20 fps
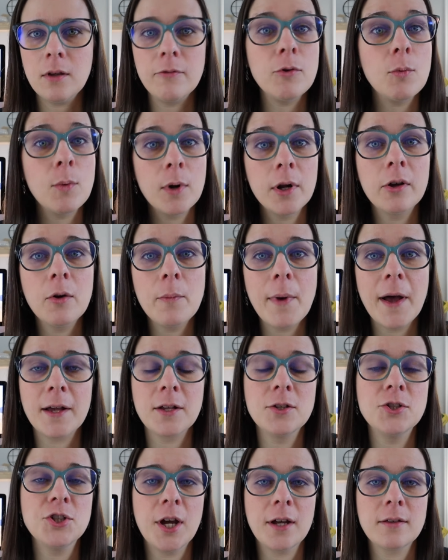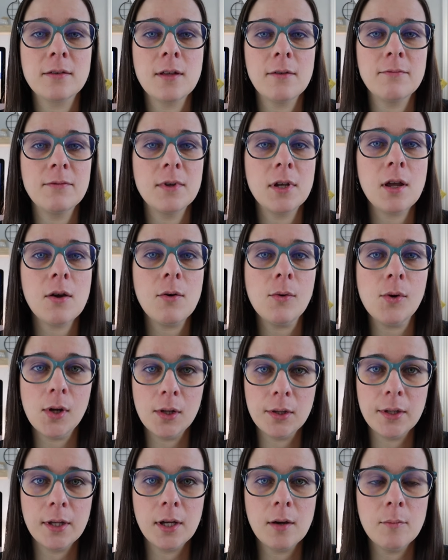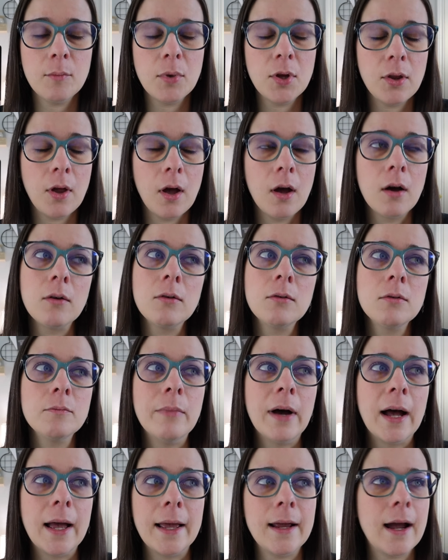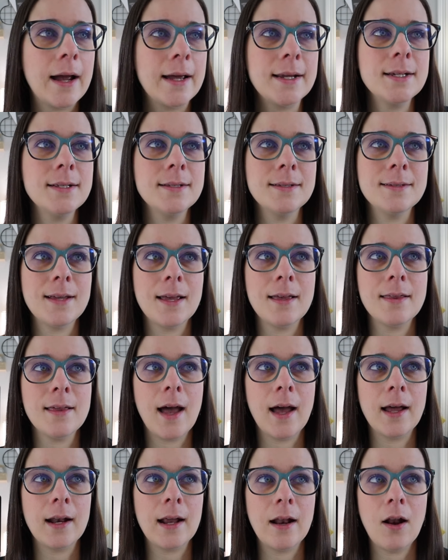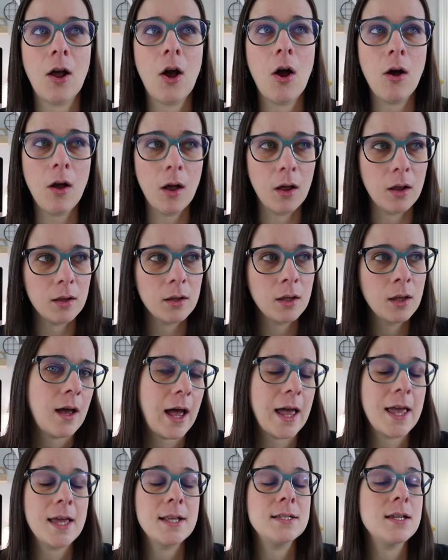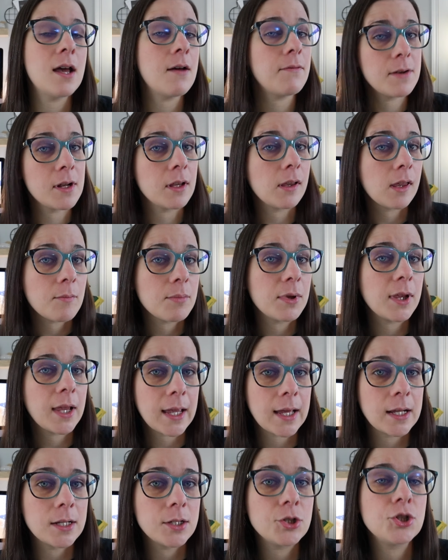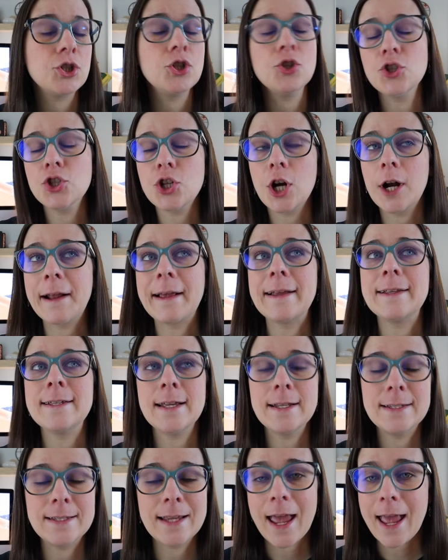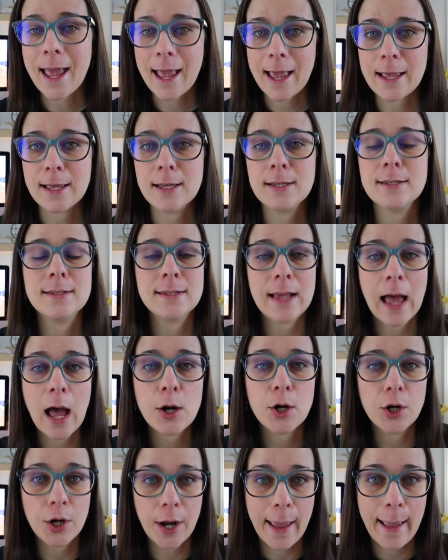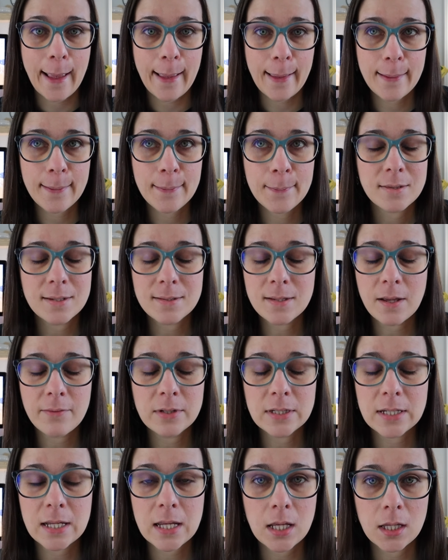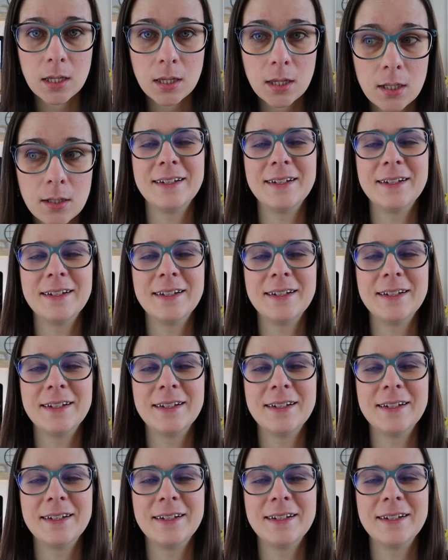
If you want to go back and check that video, I'll link it below, but I didn't say that at all. I had definitely planned to start it today, Saturday, the 17th.